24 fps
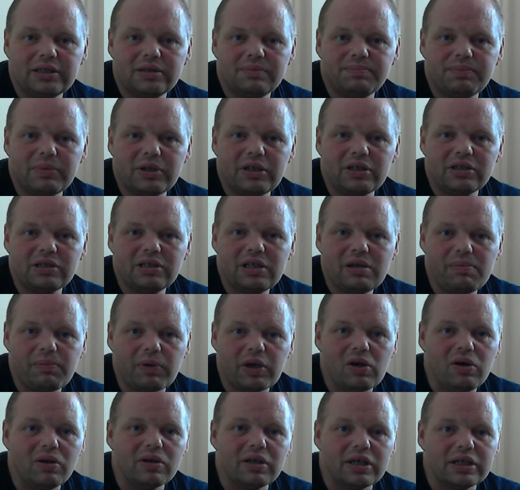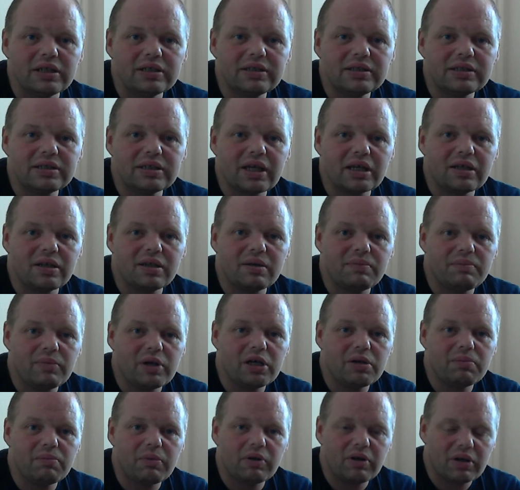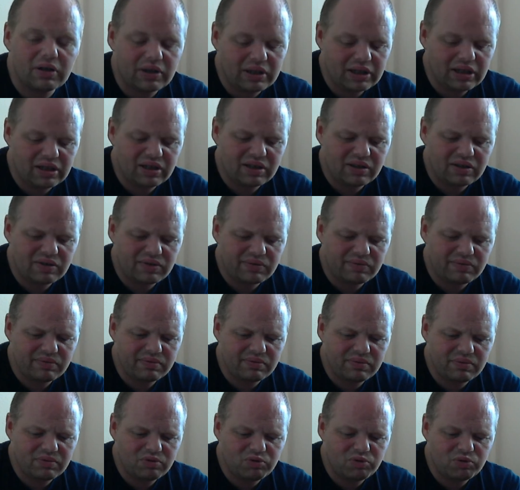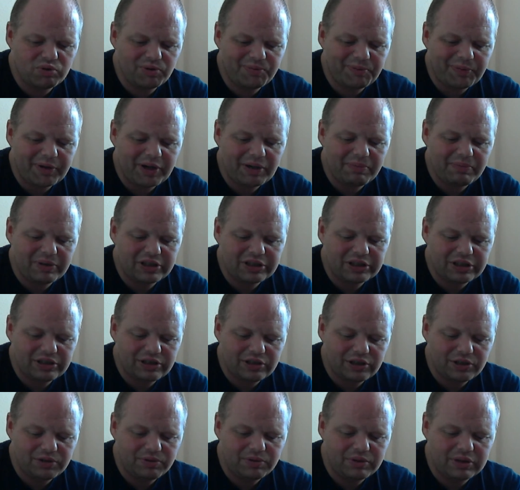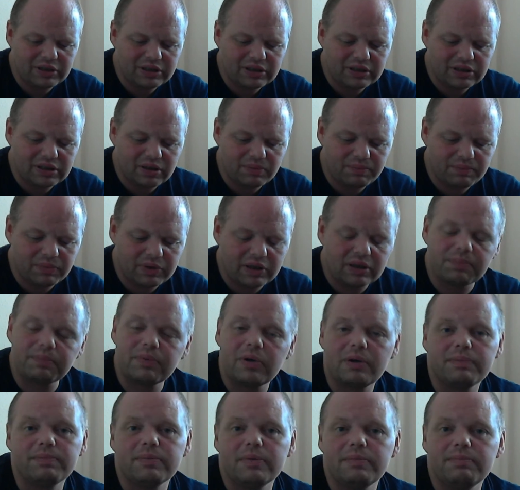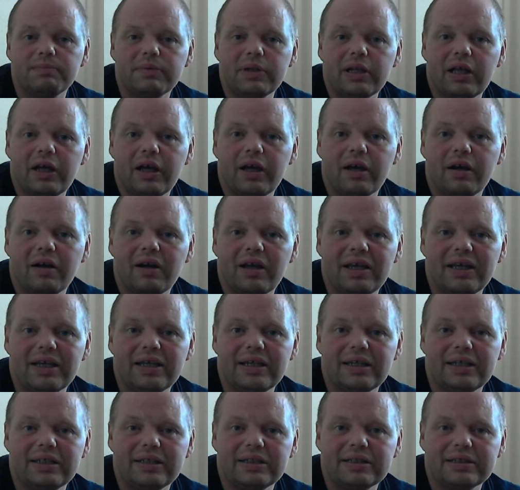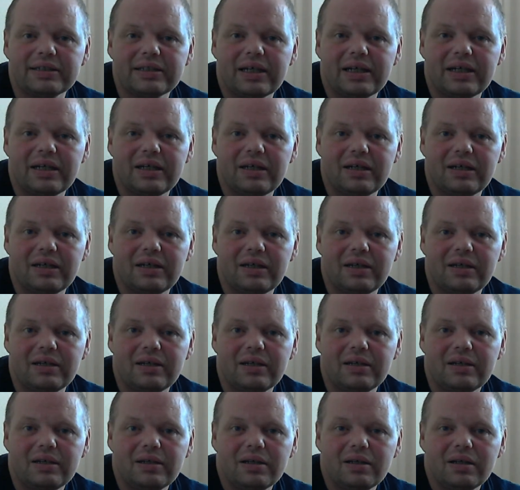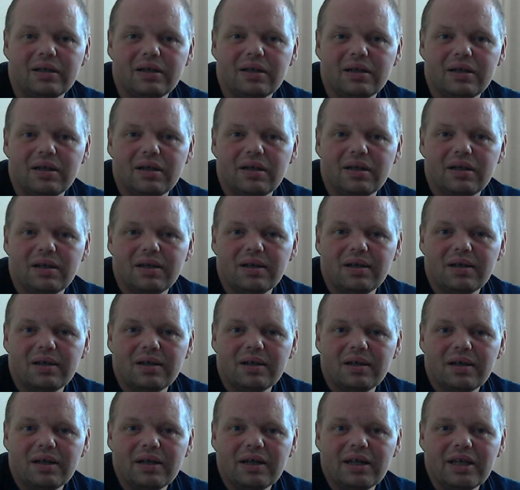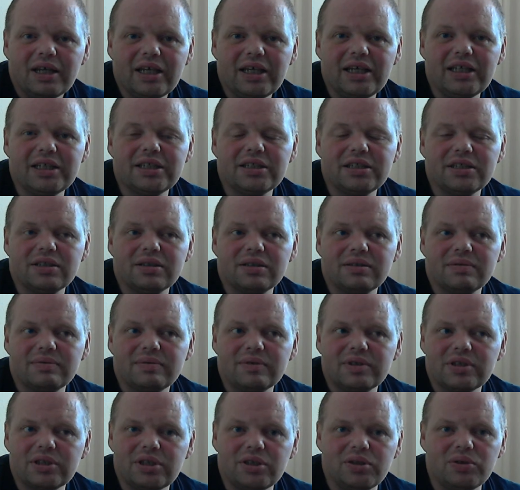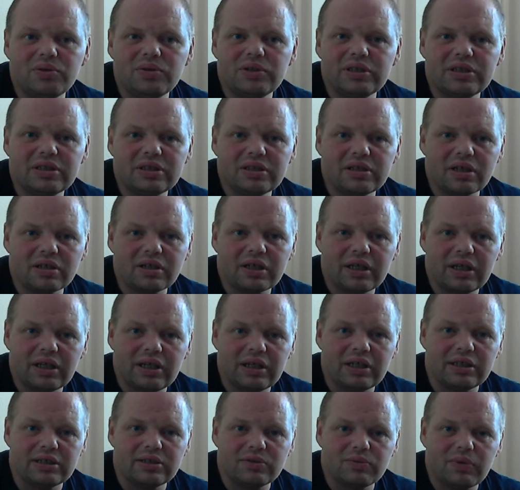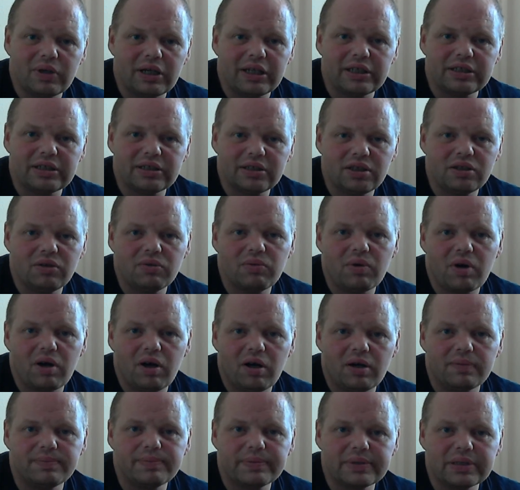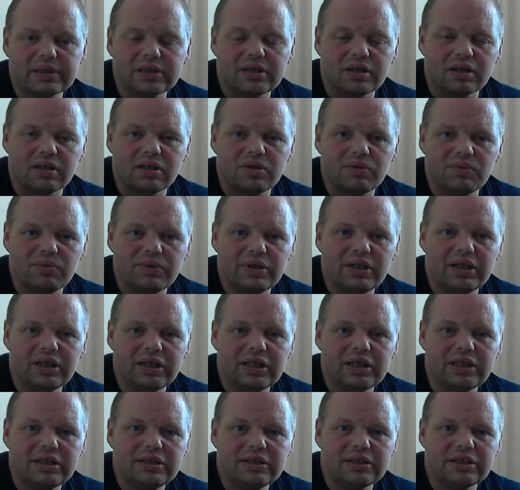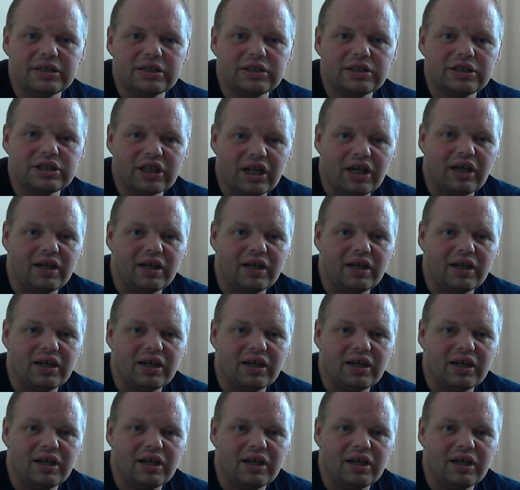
But to be honest, at the moment I think we're pretty much in unison with the problem player, is that he's too stuck in his ways, too obstinate really to change.